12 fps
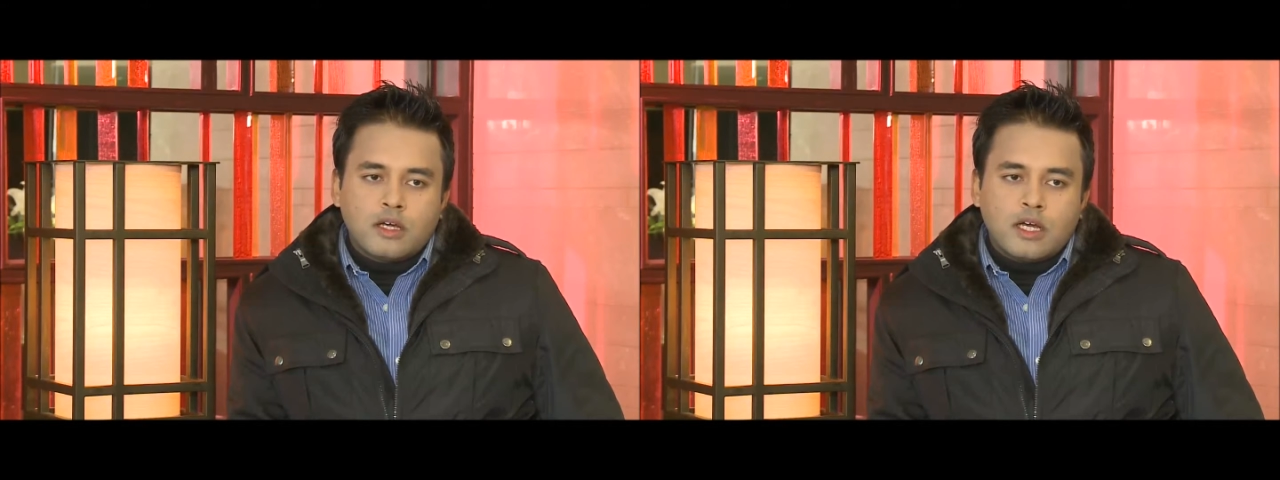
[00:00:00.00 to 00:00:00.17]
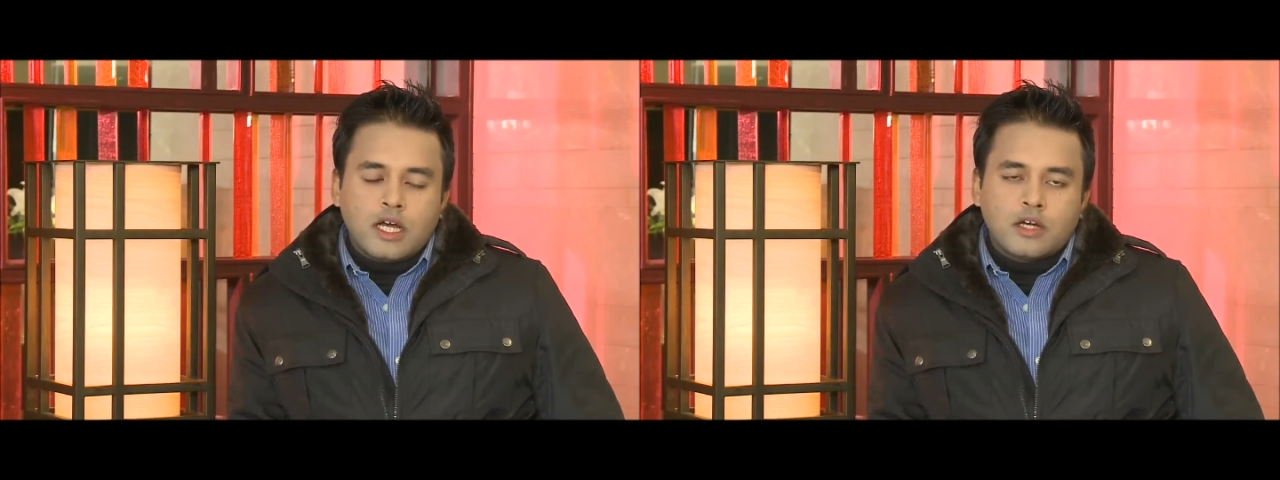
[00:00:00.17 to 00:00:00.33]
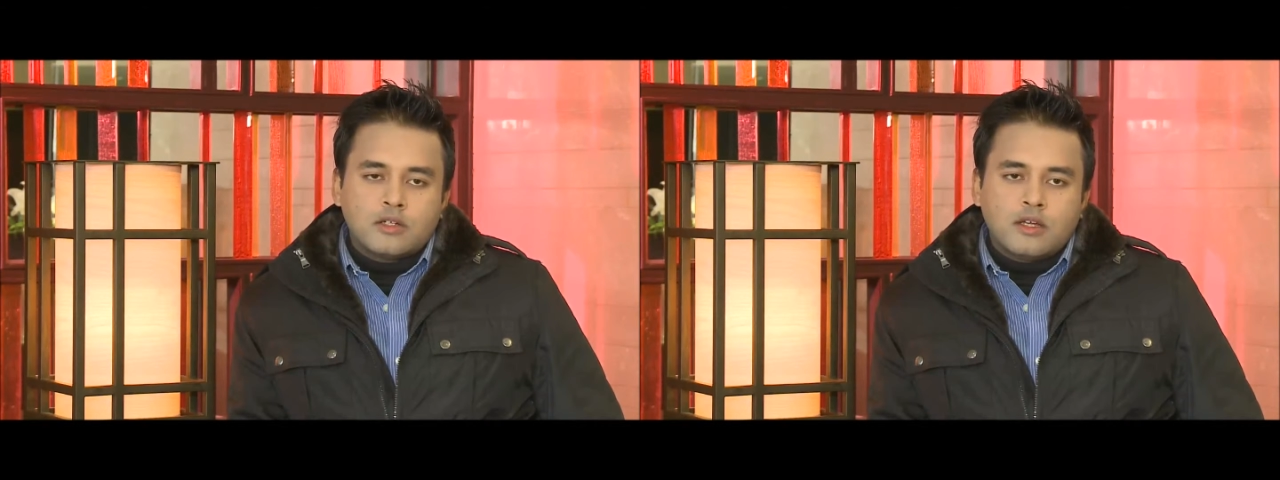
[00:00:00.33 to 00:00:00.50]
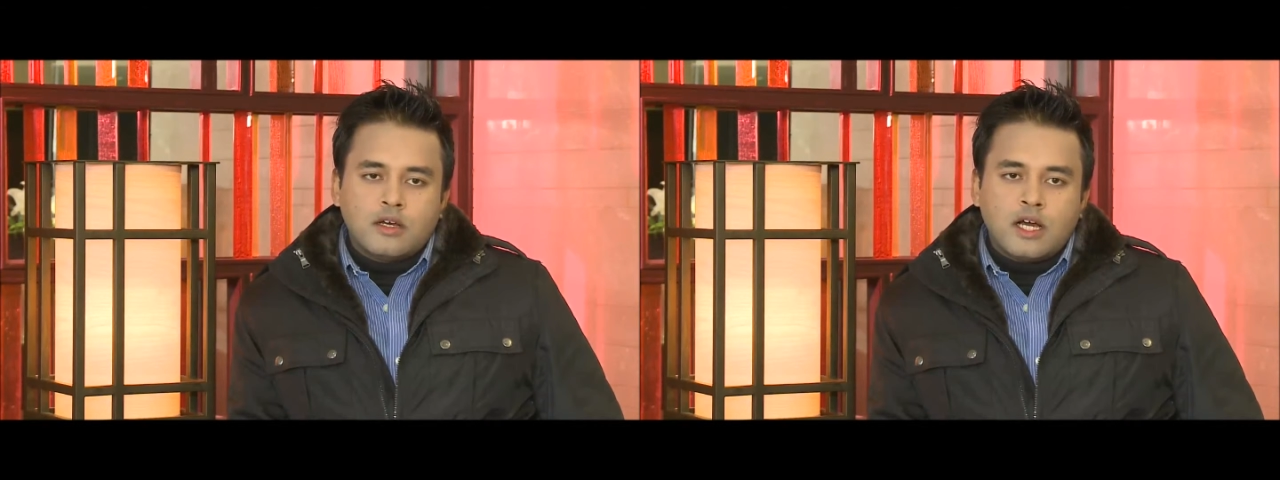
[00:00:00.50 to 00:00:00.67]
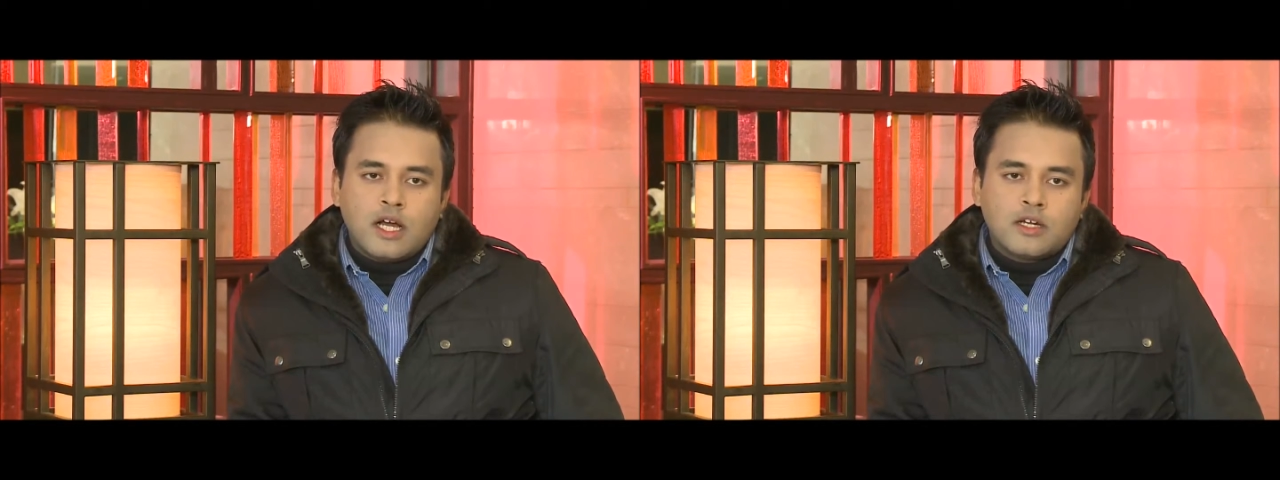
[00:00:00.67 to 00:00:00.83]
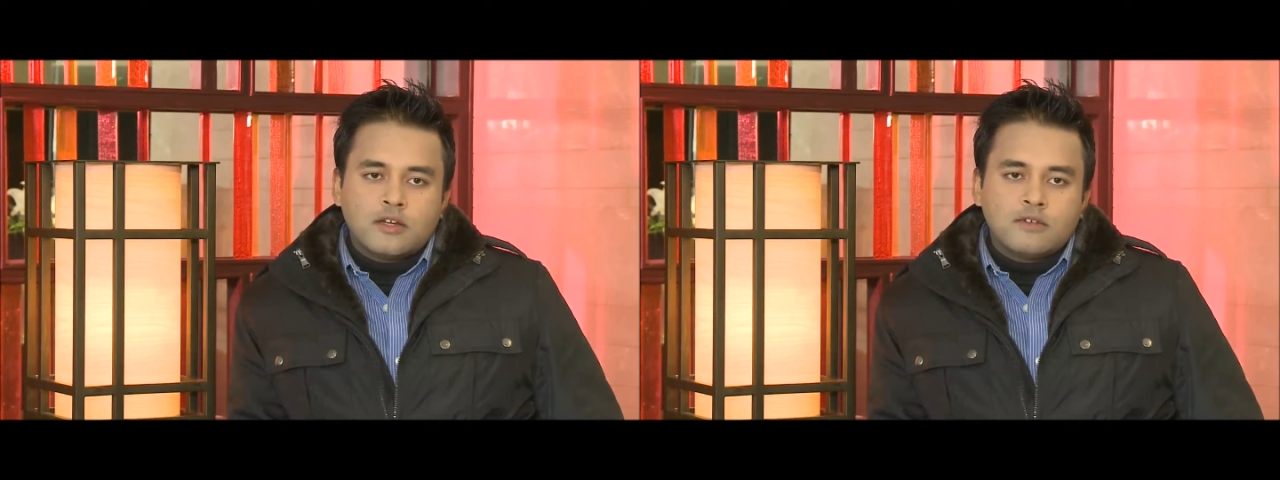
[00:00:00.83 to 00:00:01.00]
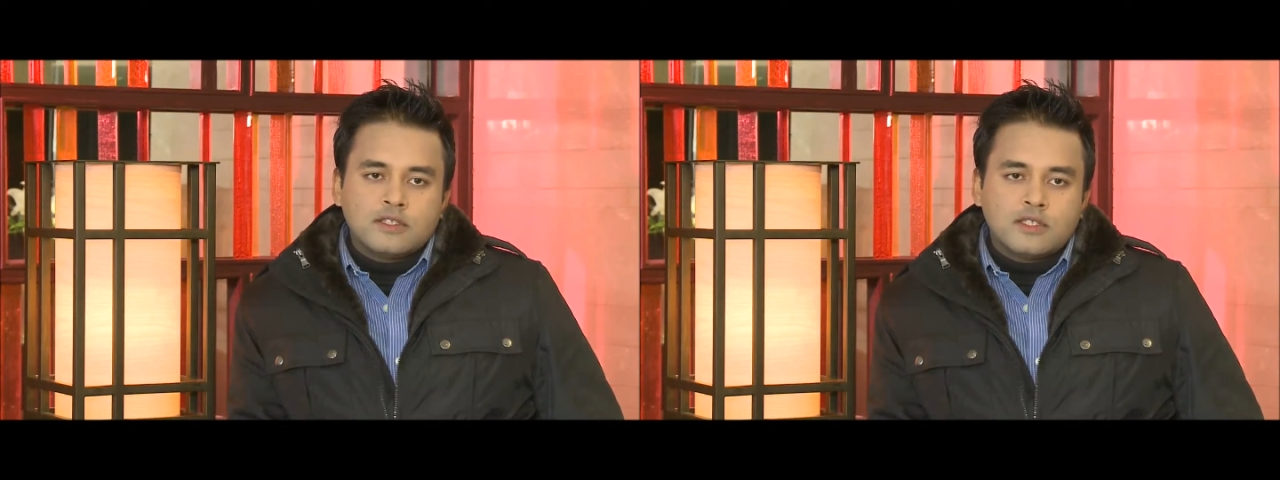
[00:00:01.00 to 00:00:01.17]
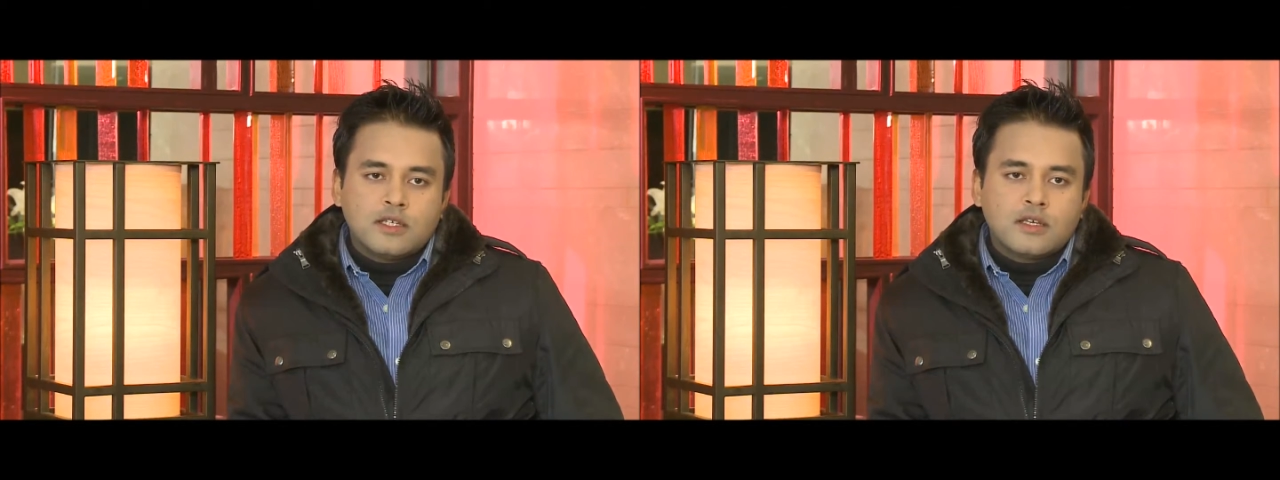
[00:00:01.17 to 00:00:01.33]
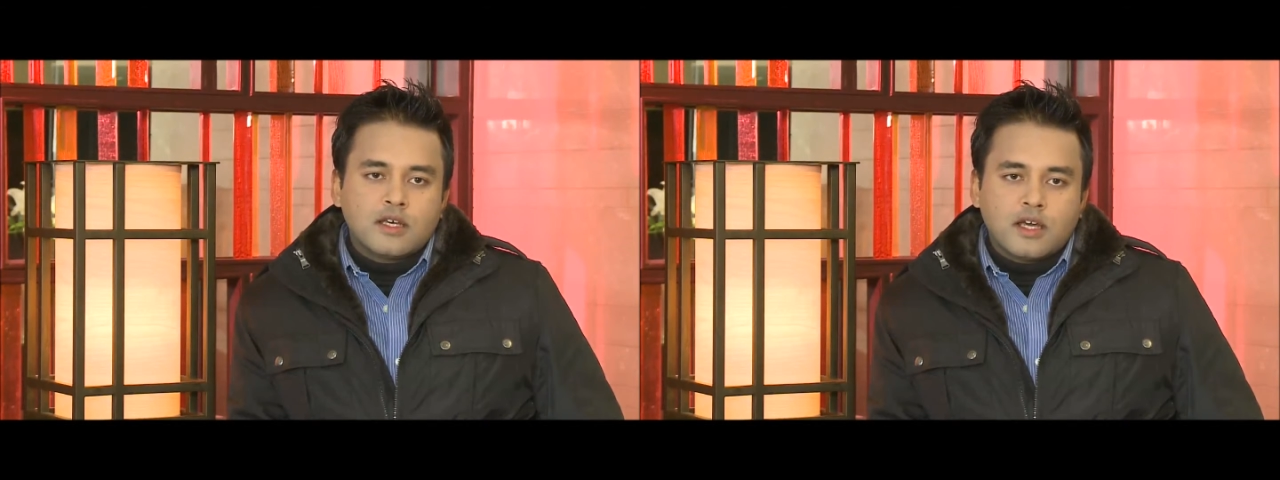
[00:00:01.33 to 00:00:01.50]
actively
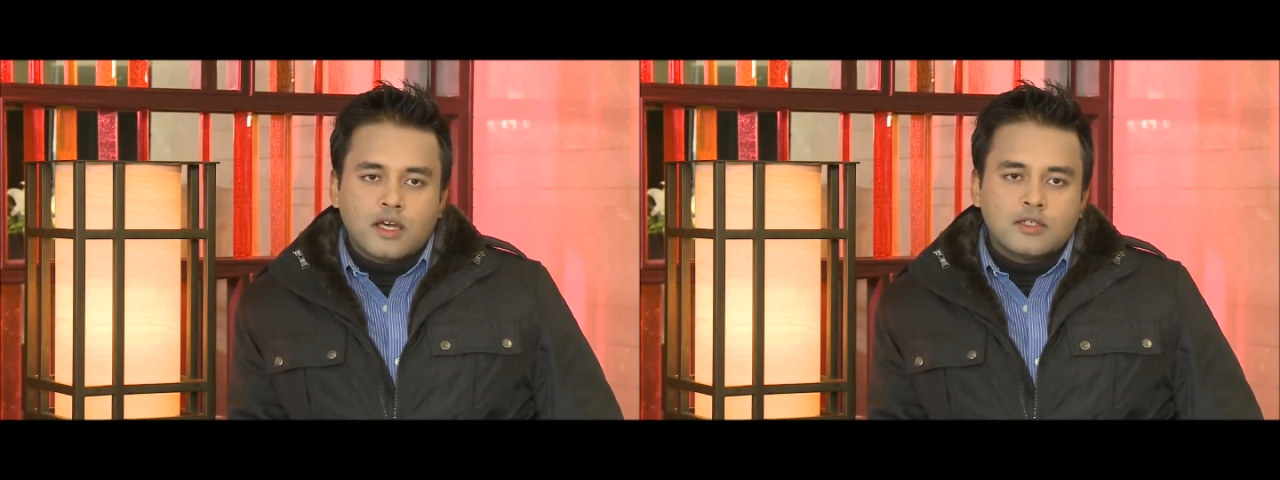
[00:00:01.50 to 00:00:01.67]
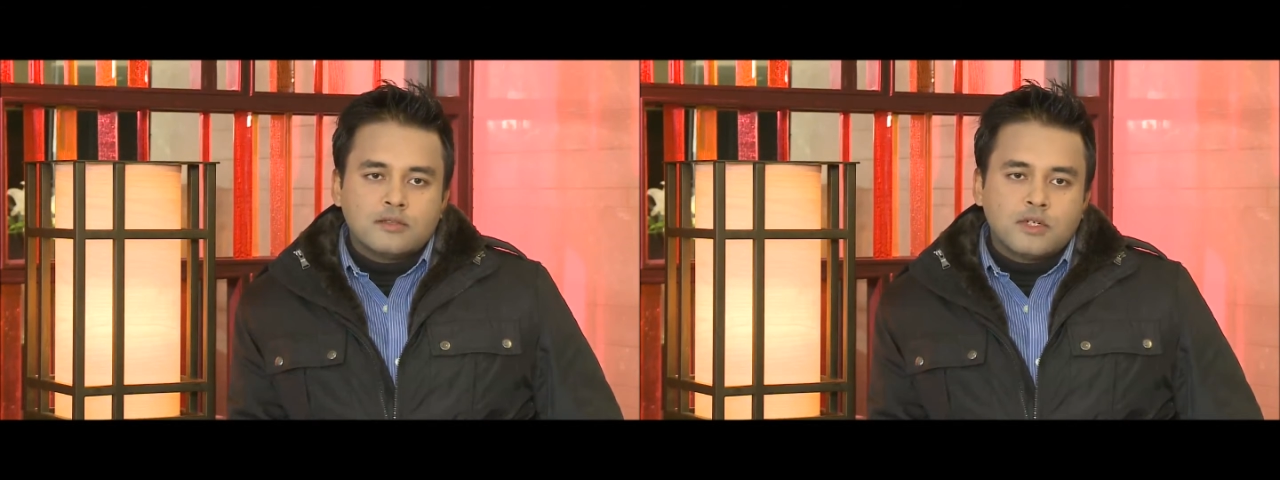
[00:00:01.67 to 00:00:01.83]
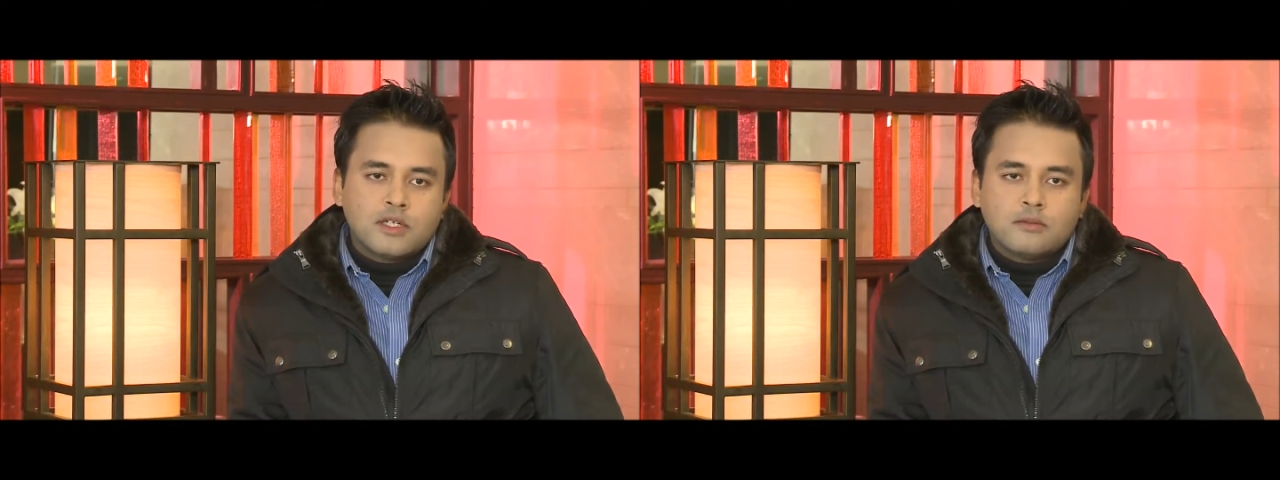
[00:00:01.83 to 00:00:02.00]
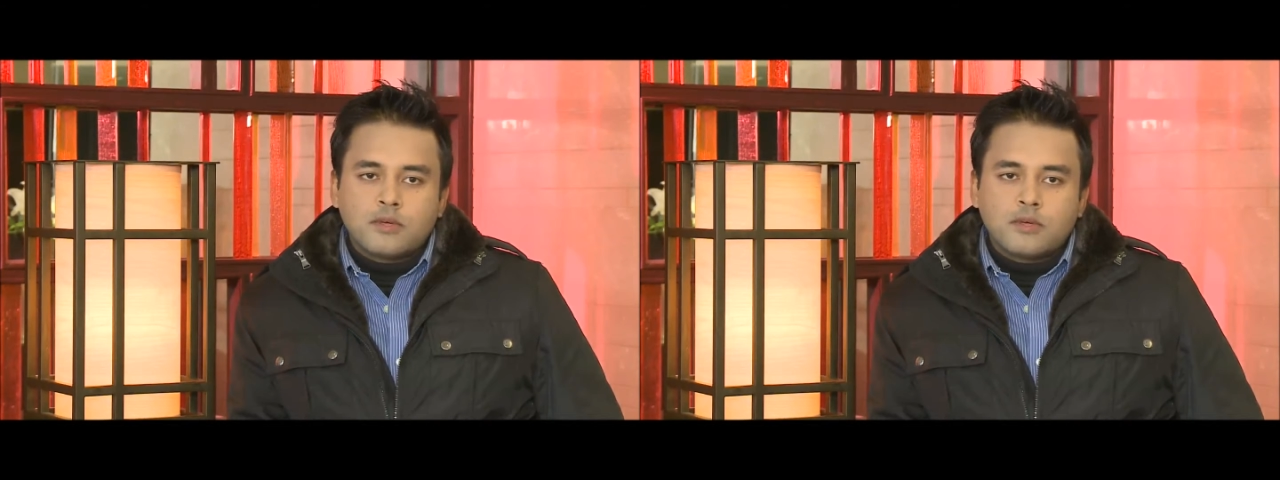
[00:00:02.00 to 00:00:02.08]
seeking engagement